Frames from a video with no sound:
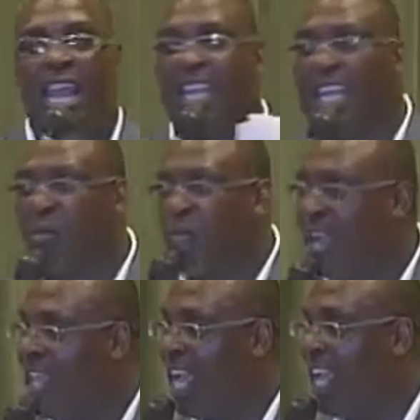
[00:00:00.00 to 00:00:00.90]
And get
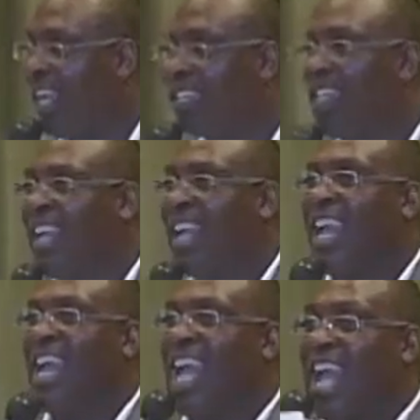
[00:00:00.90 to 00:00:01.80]
ready, guys.
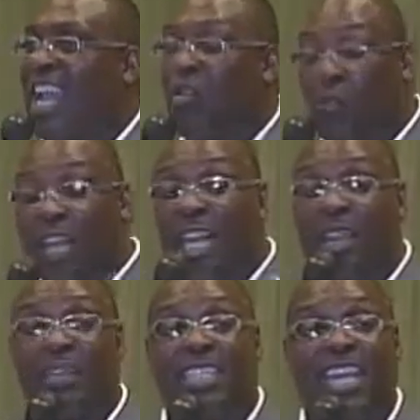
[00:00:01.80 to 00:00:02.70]
And
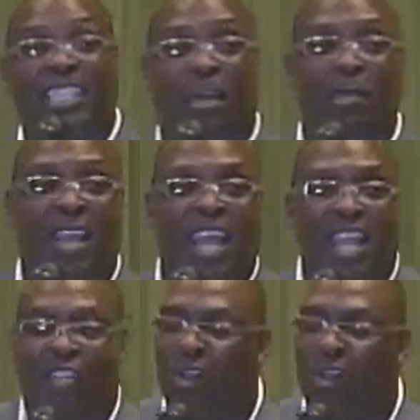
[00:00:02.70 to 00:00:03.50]
let me tell you something.